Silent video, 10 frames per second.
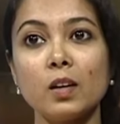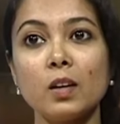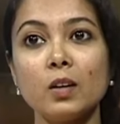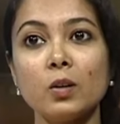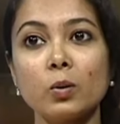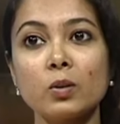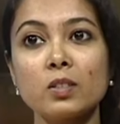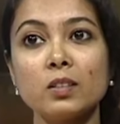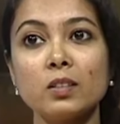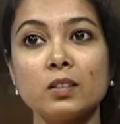Note
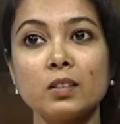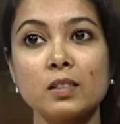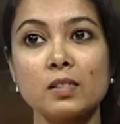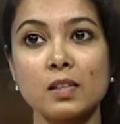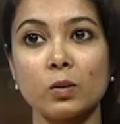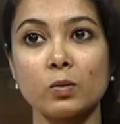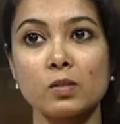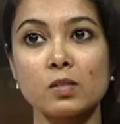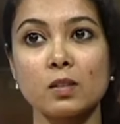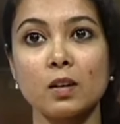the three
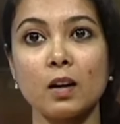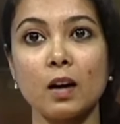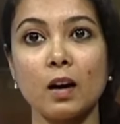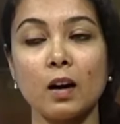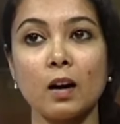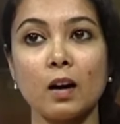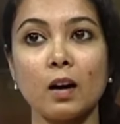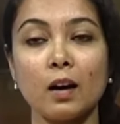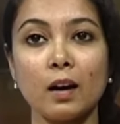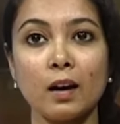sounds
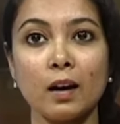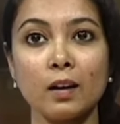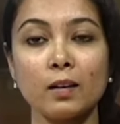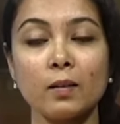and